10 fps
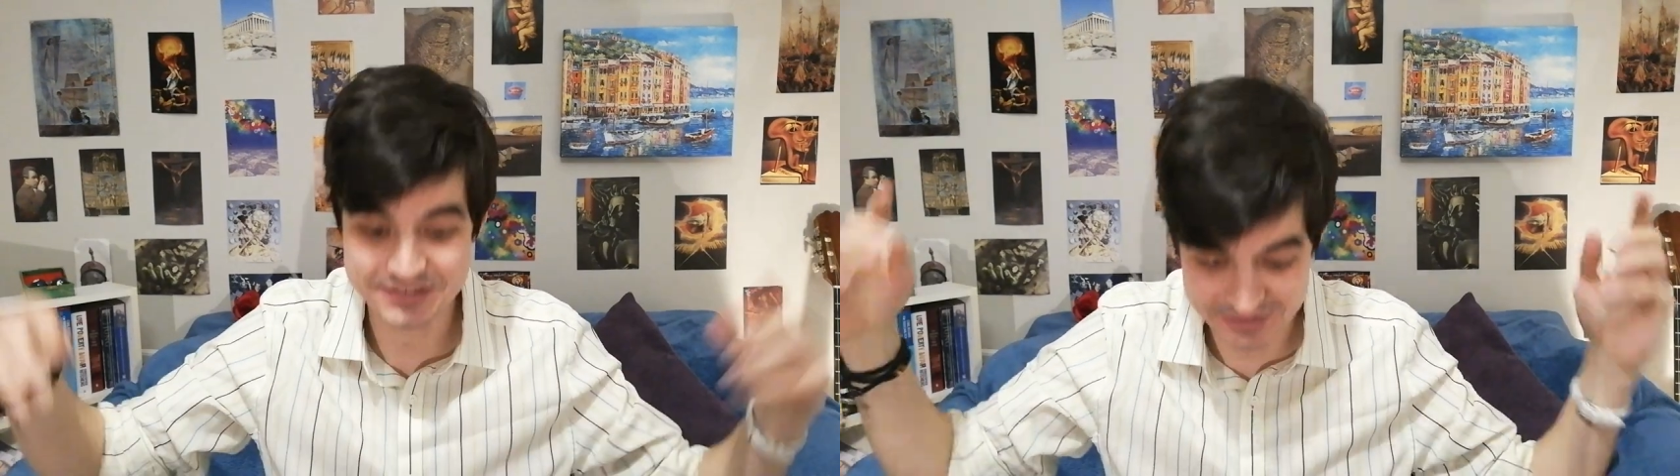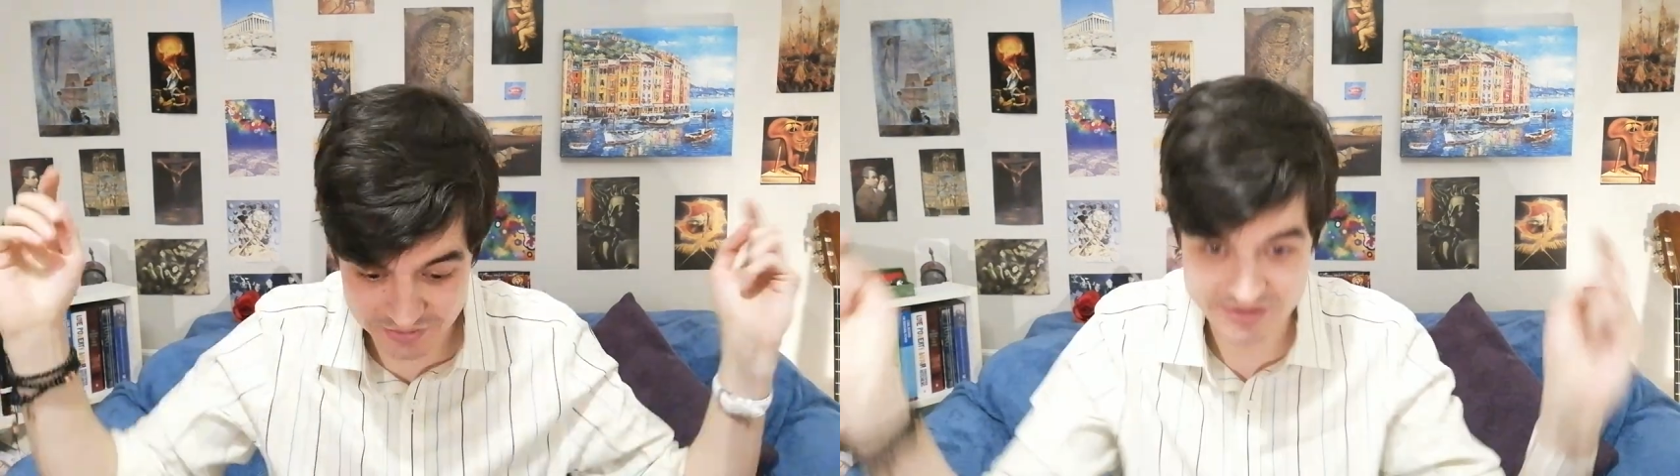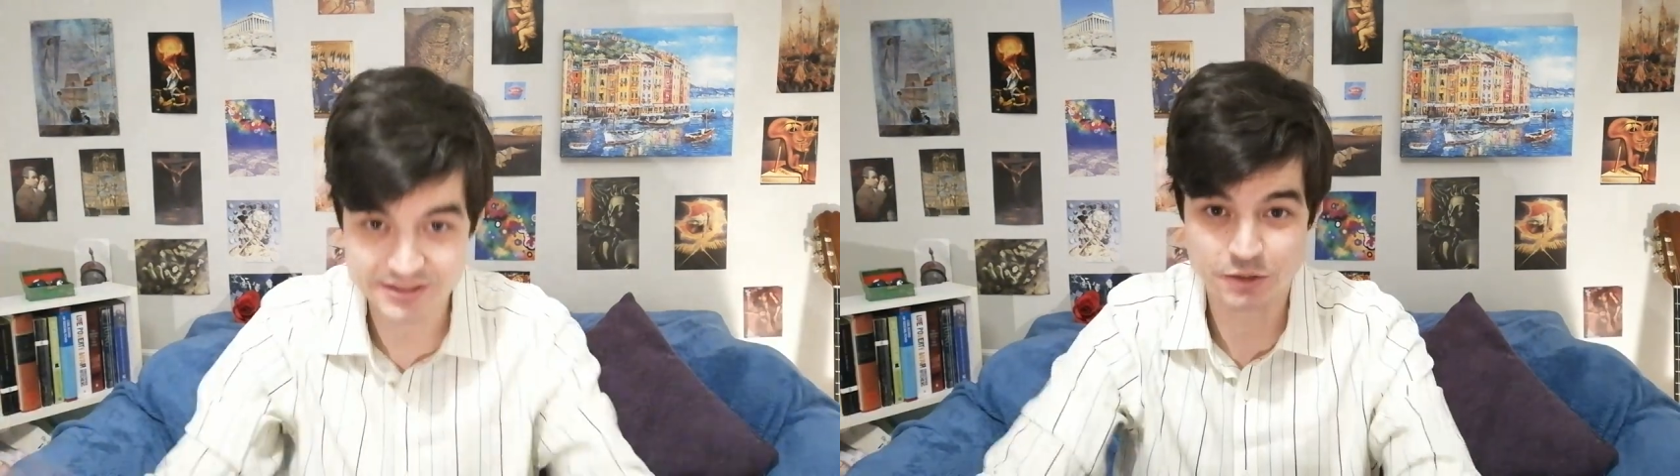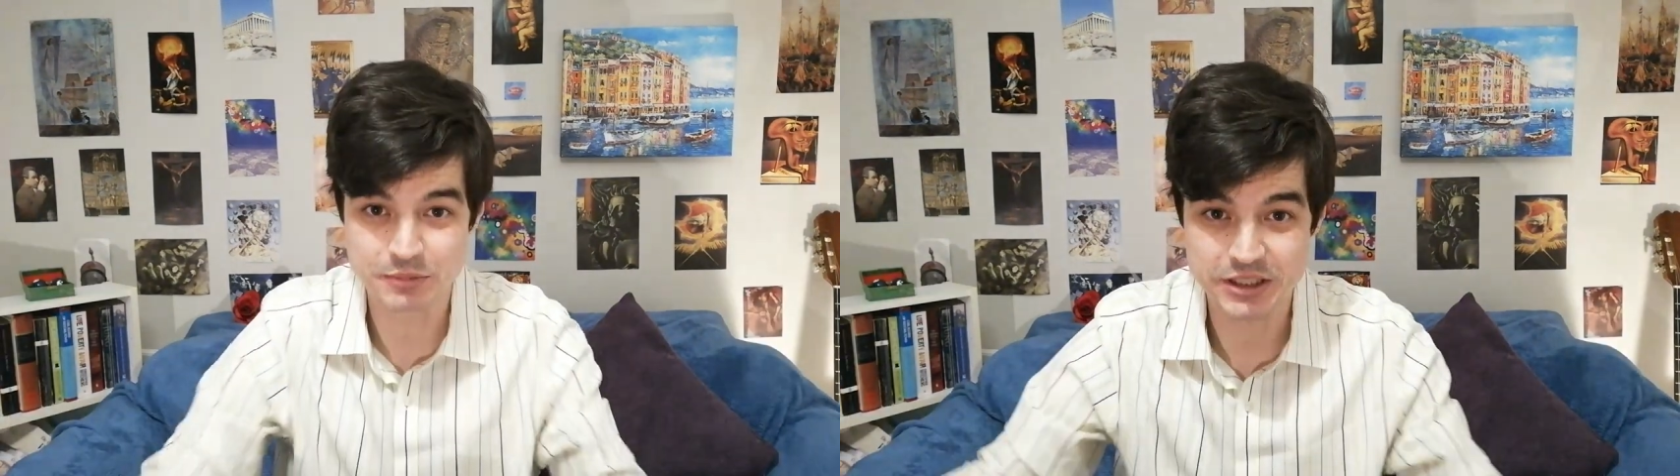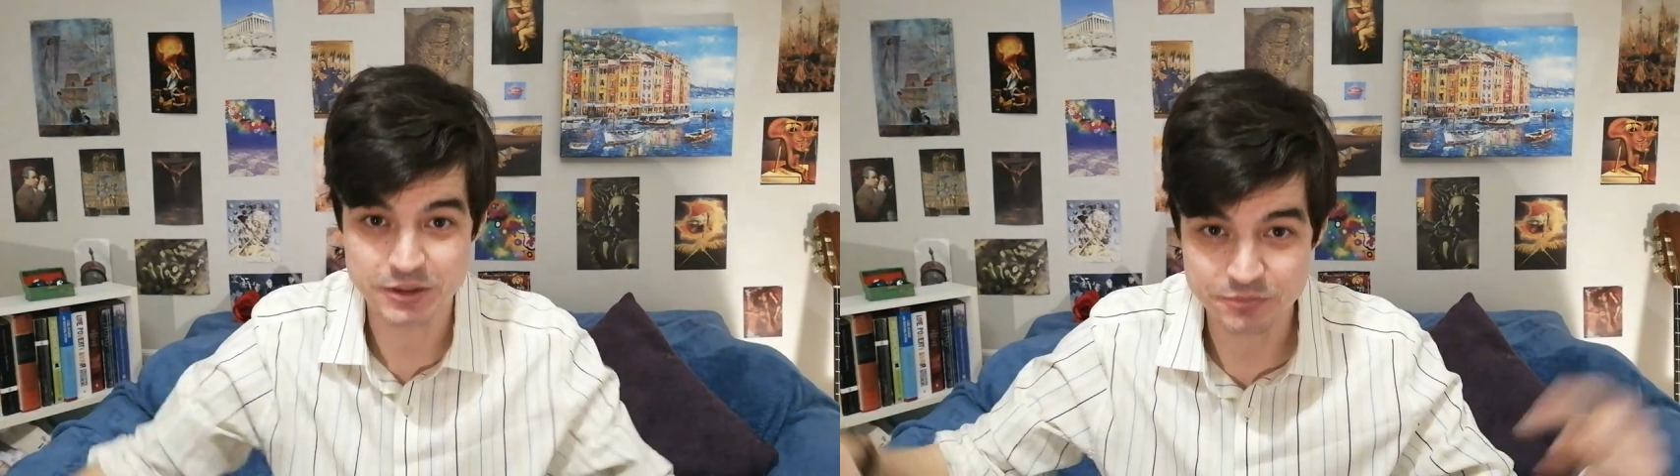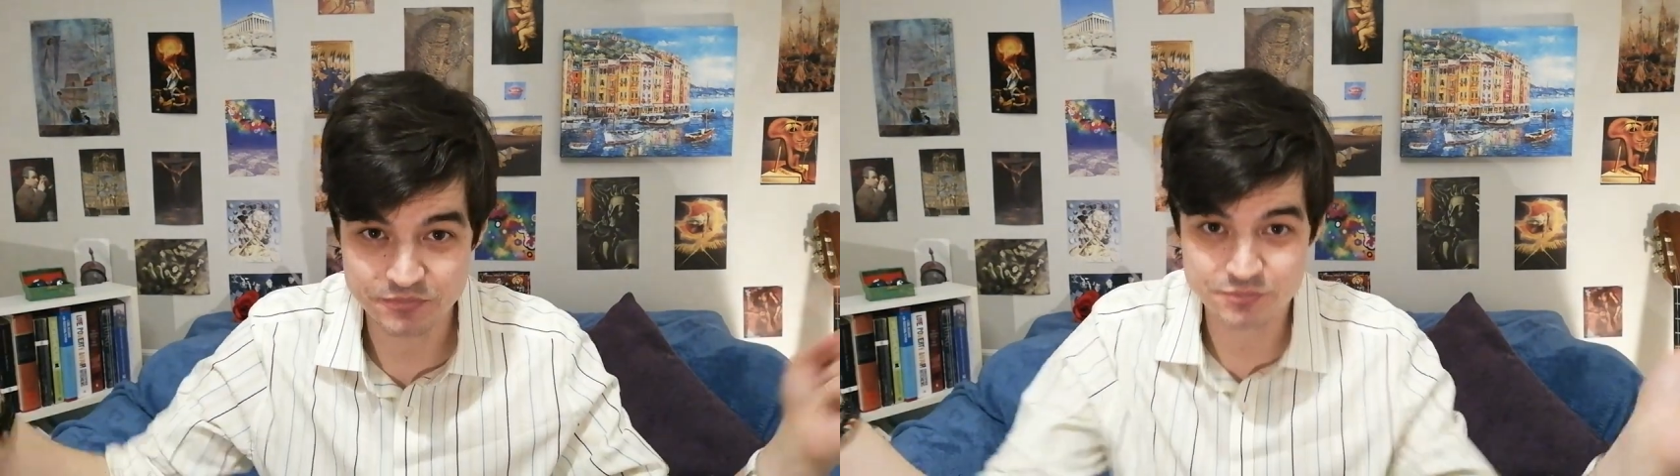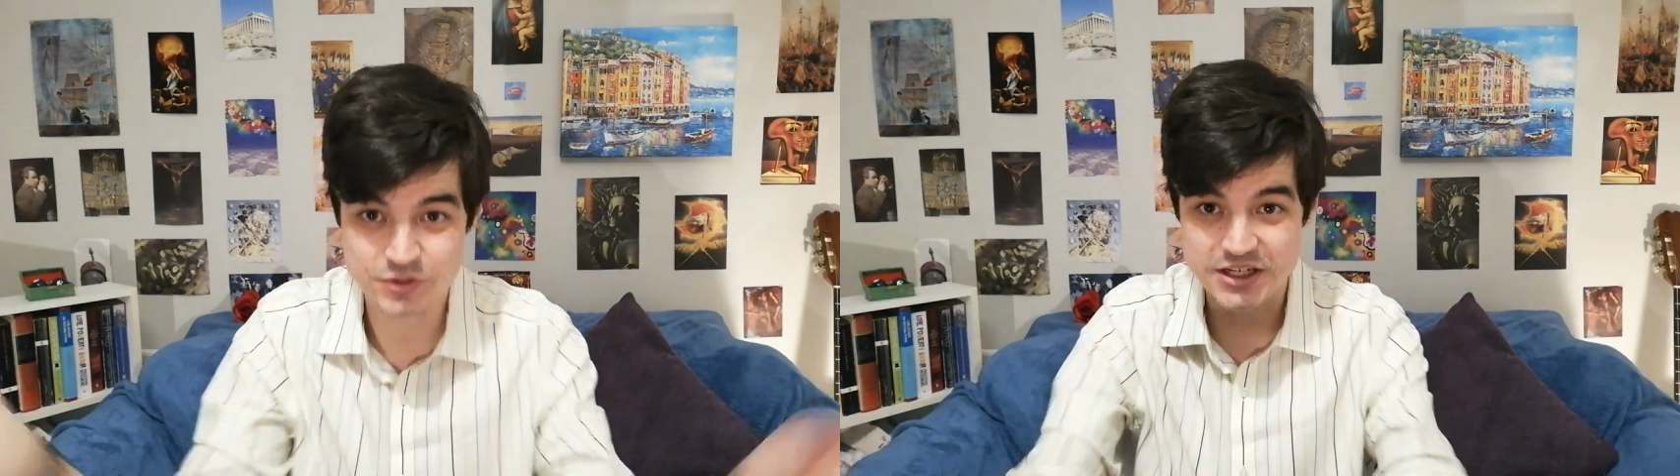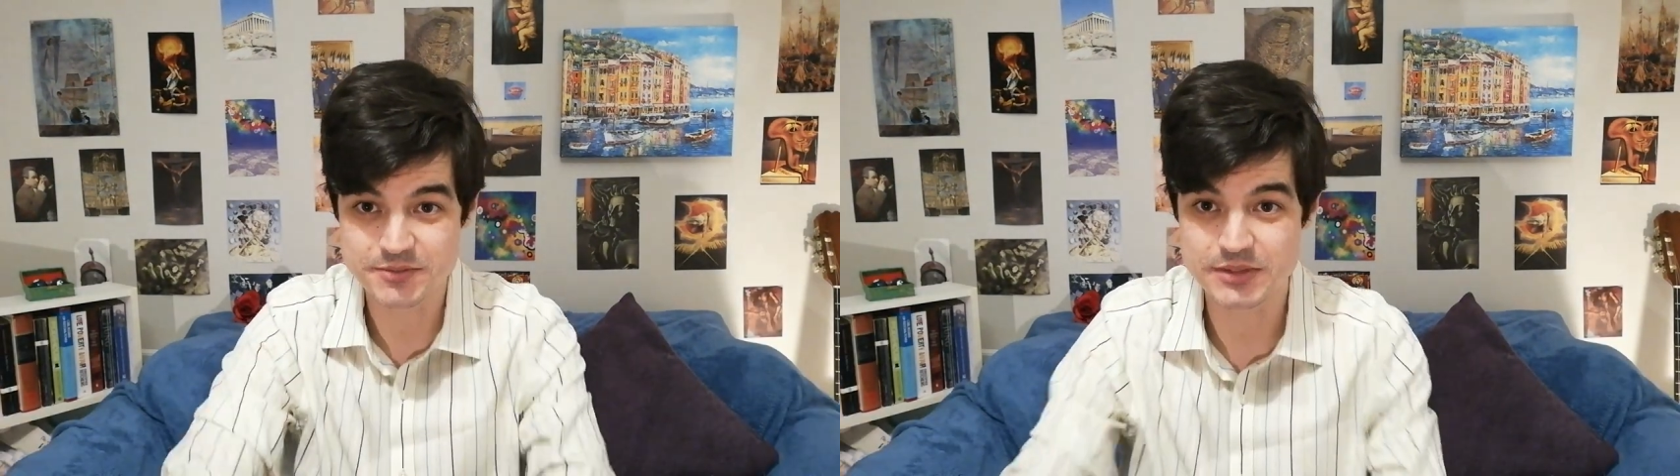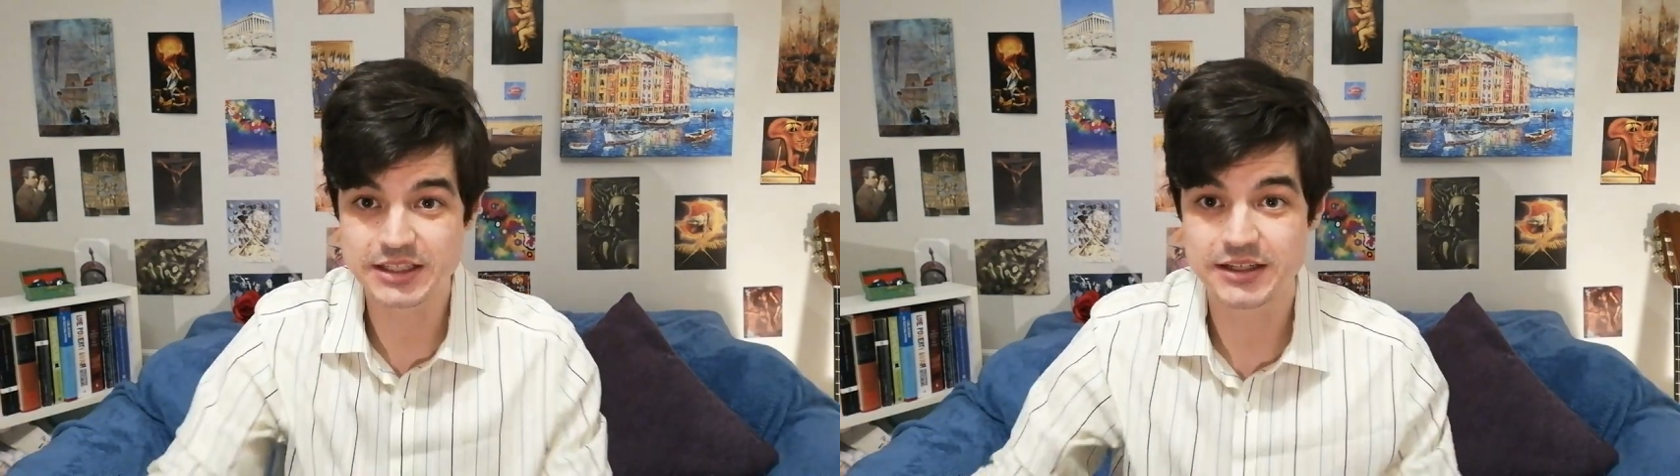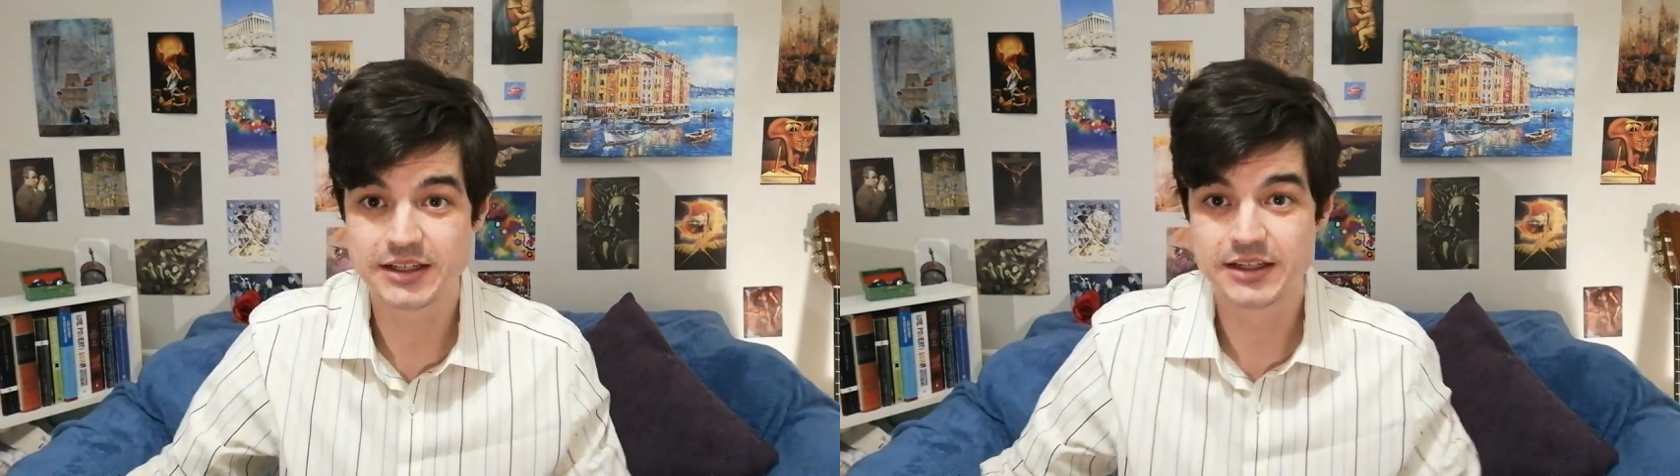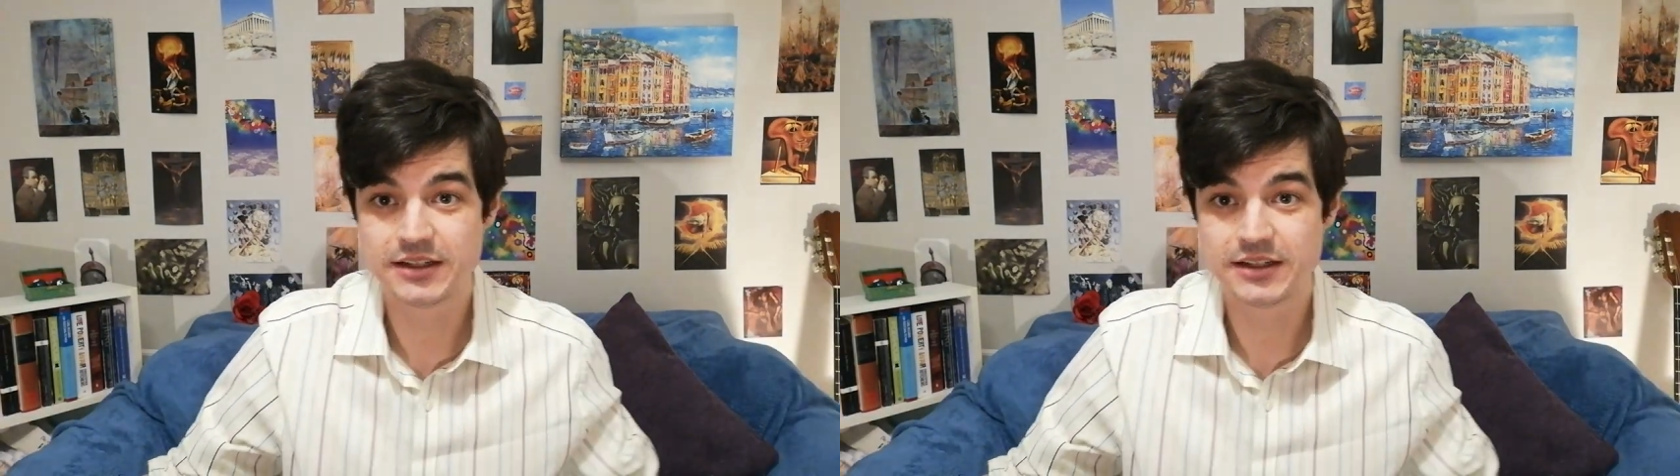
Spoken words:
so insult me, praise me,